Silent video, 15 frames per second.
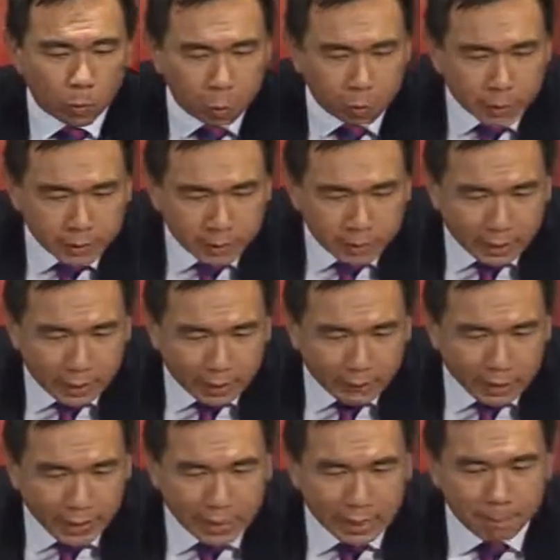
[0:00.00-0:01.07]
Will this have
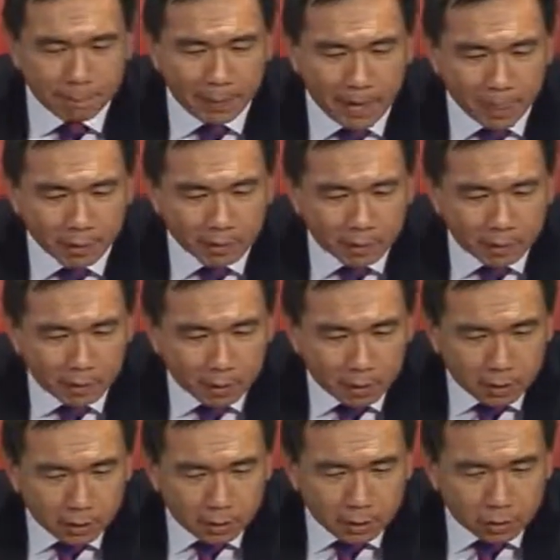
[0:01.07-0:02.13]
any impact
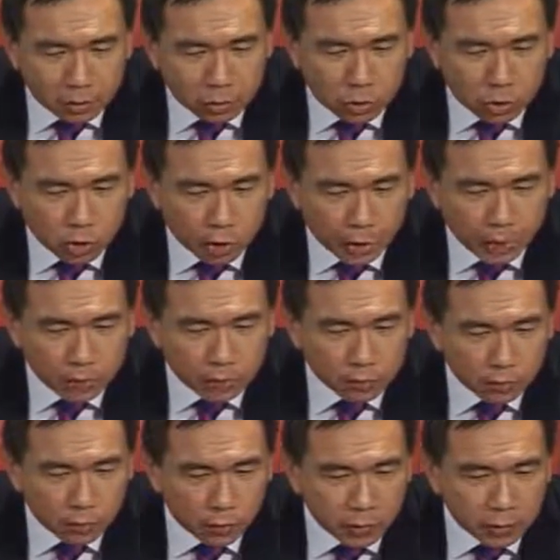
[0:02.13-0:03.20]
to
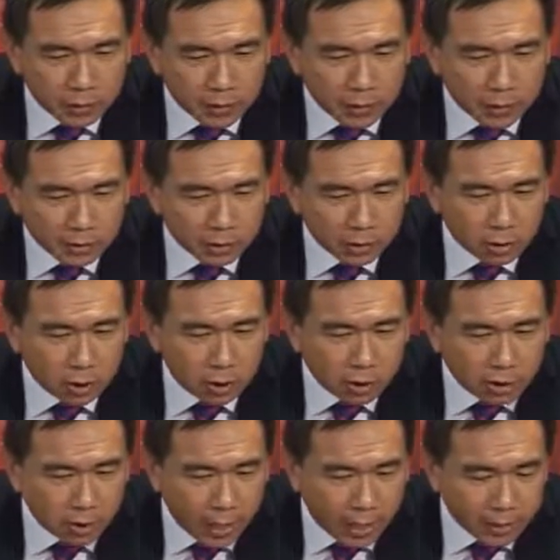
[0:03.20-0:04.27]
change, for instance,
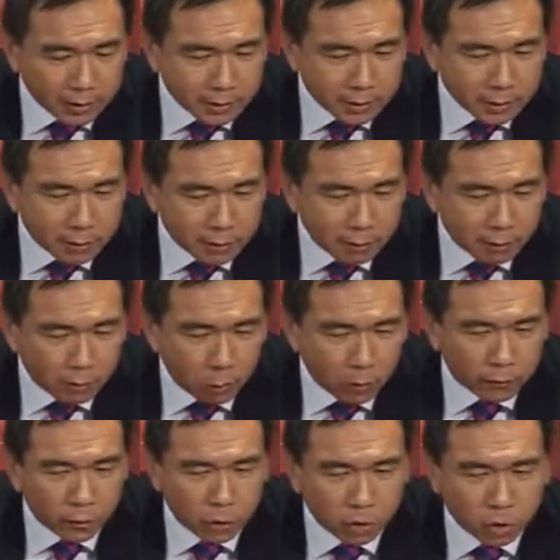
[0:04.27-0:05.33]
contracts
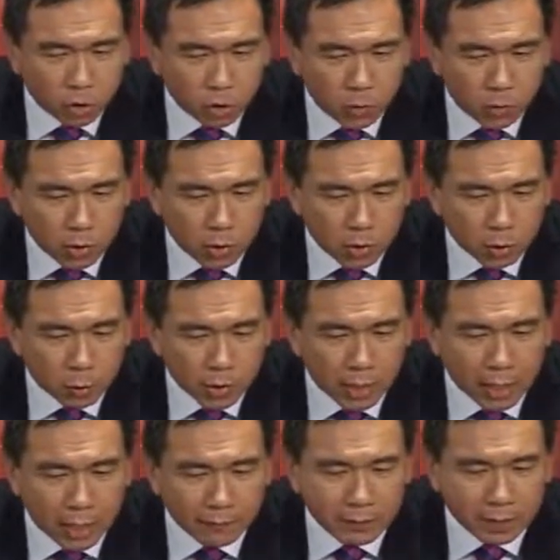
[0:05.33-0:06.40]
with customers which
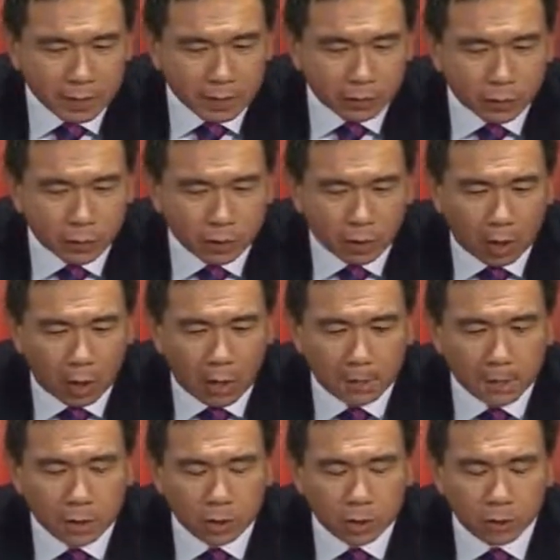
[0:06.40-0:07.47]
have a different
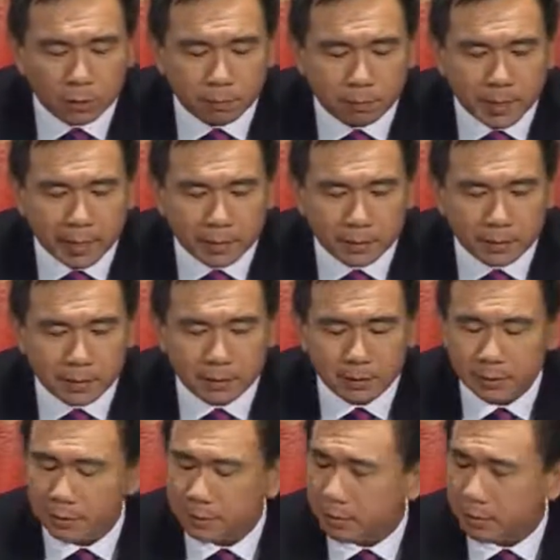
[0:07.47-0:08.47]
arbitration place?